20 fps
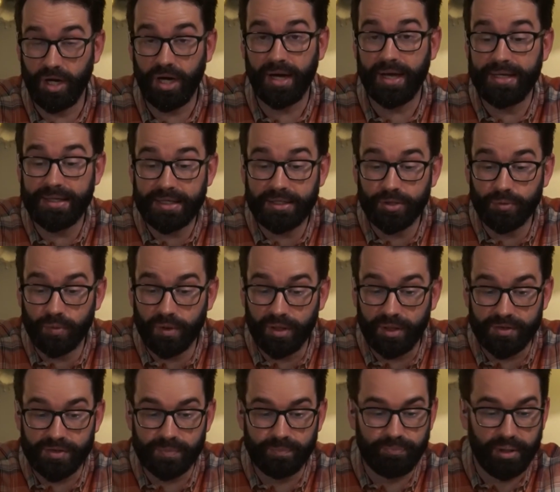a hike in the
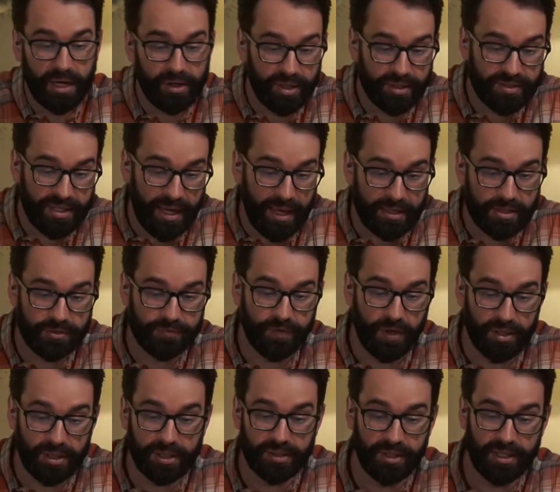woods? Bear attacks,
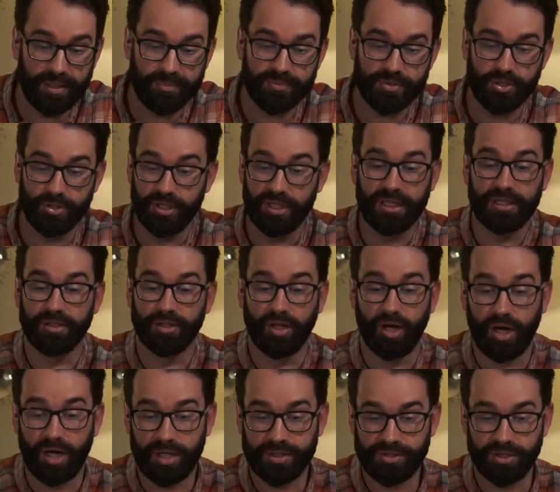falling limbs. You could get
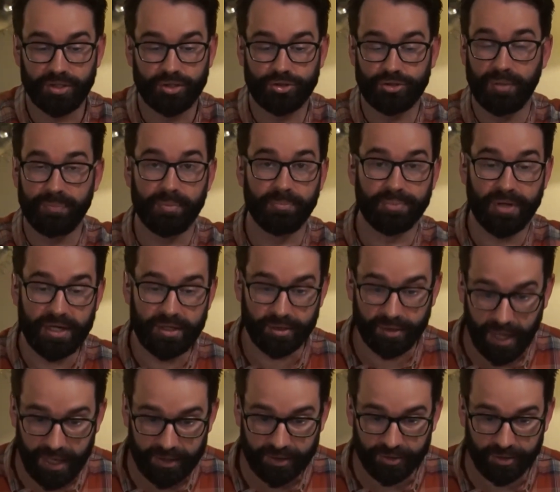lost. You could trip and break
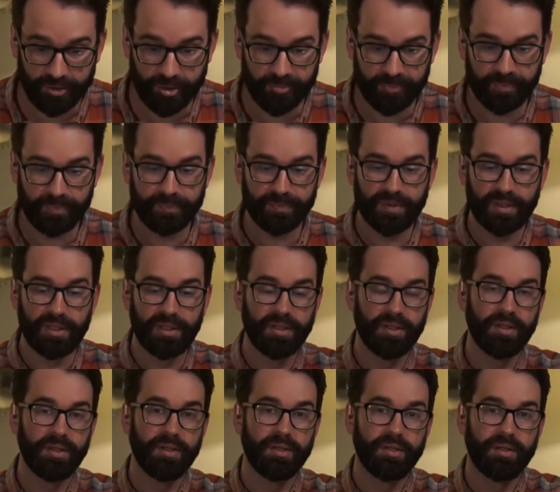your ankle.
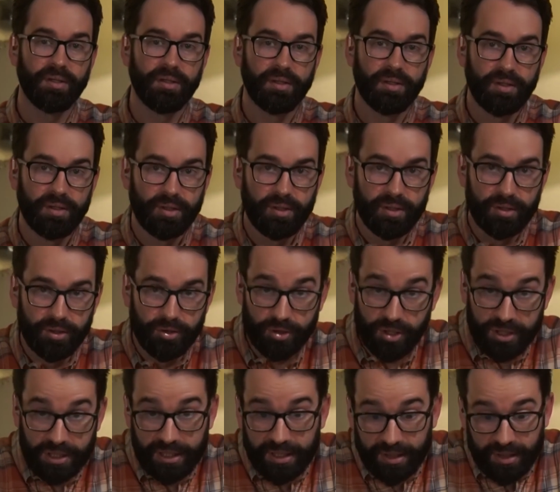You
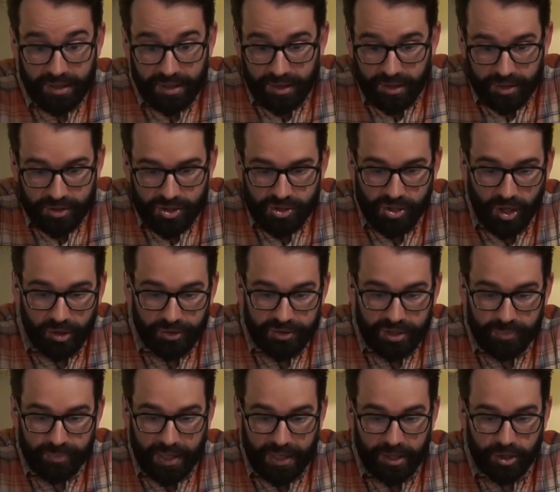could get a, uh,
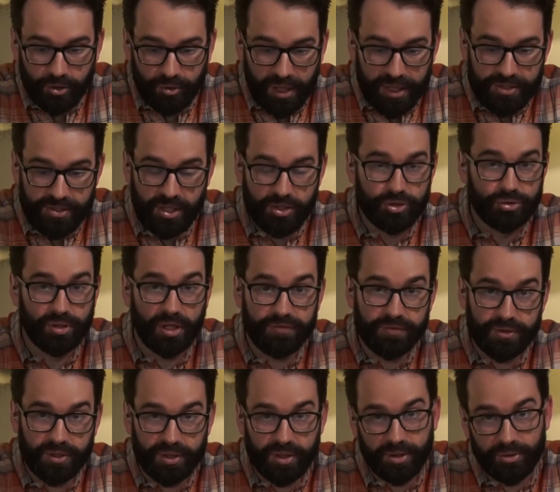assaulted by a crazy
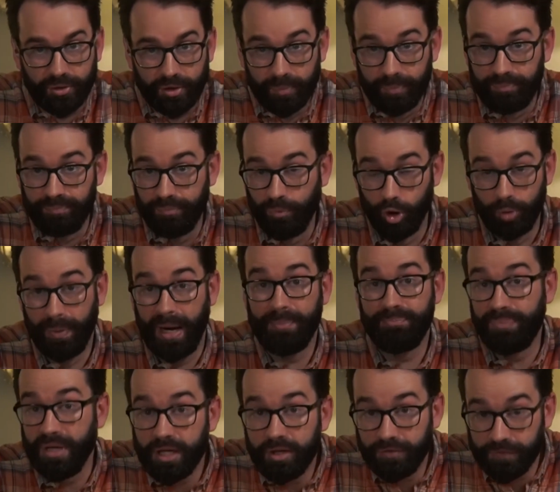drifter or, or by
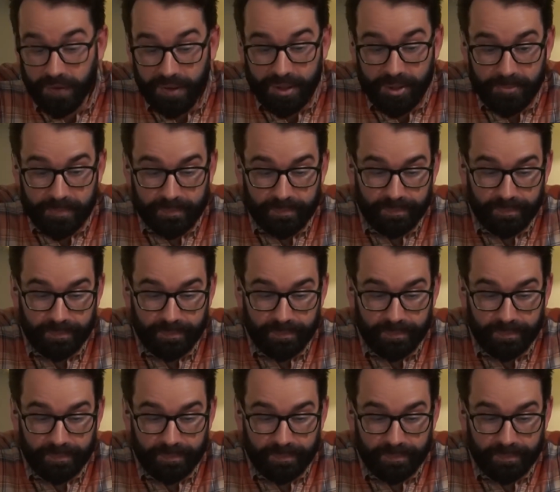Bigfoot.